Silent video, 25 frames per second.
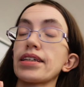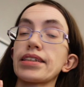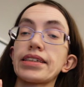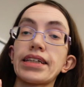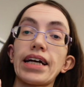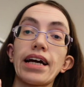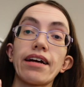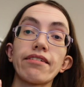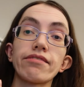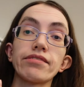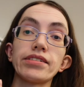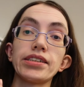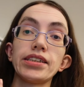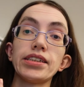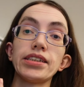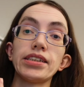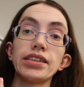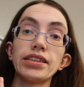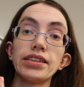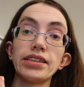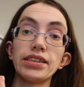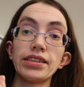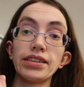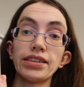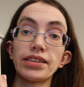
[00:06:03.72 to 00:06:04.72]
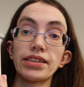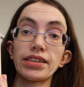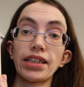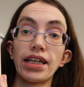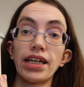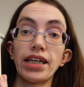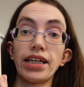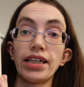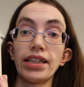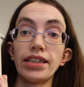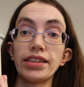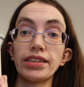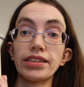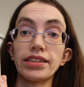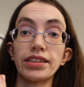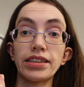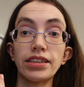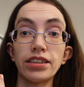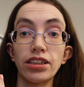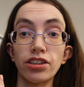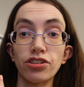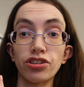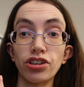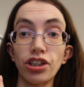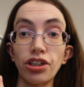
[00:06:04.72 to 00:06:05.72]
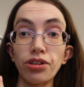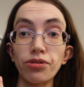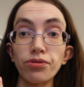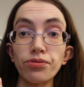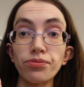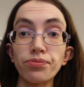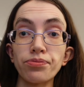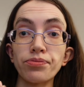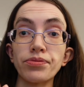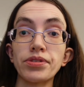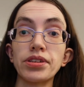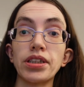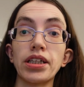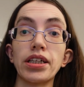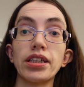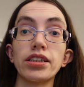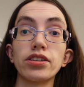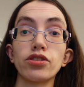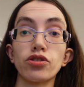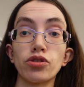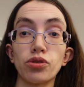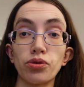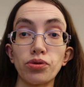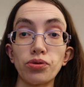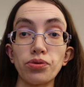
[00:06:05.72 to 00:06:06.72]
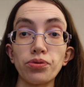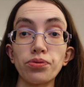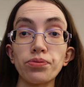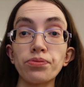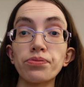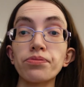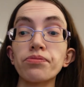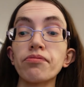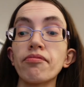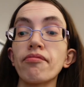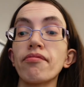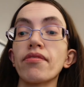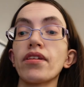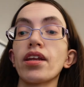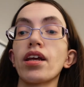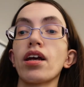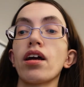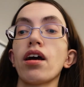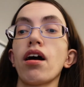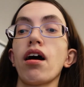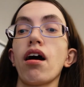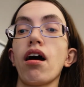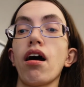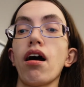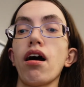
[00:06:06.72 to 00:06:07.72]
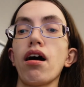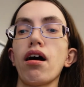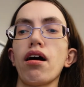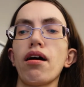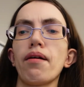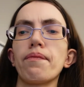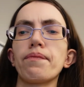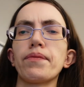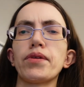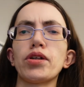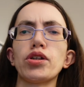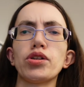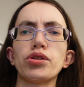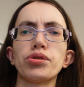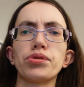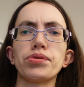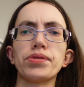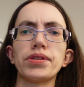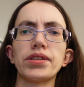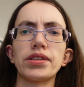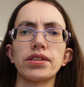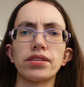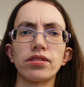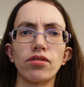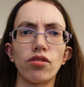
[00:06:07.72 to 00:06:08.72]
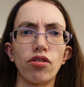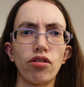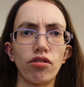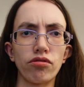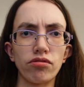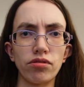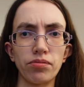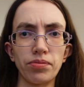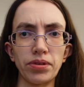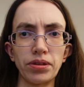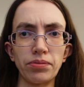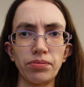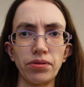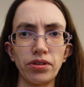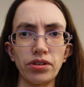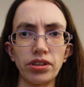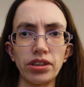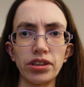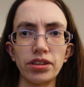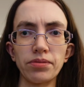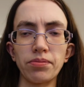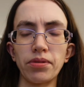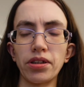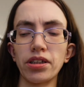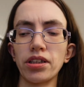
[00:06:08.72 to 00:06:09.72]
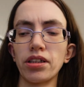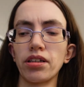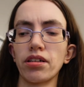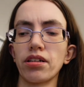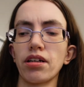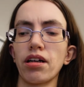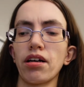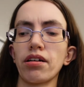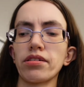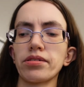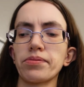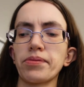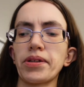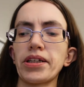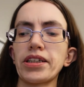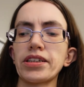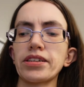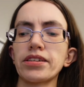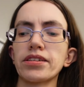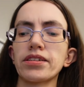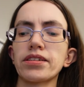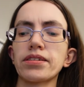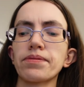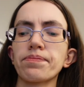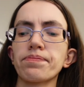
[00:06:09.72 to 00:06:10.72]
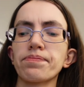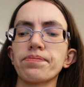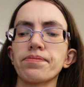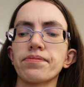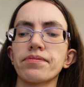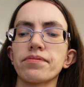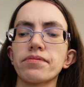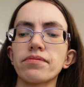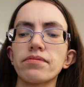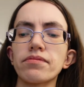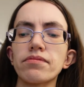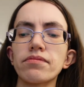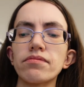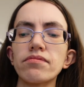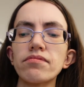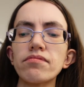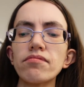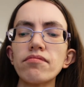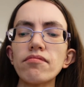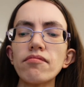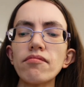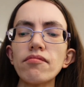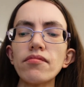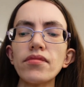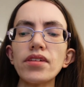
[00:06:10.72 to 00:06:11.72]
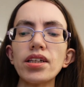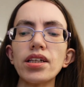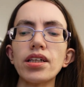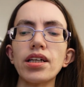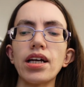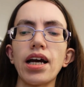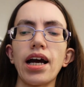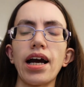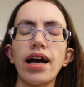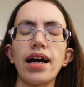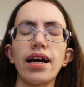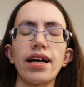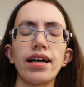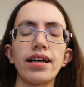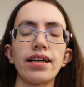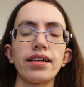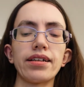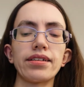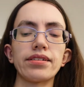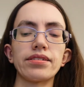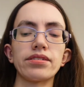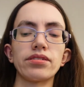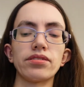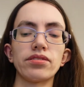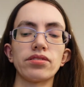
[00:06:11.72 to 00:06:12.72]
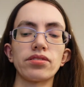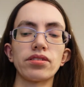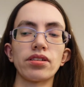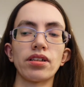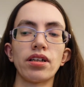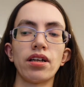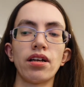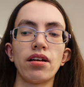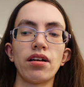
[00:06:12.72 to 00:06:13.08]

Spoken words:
Carrie is a teenage girl in school who is horribly bullied by her classmates and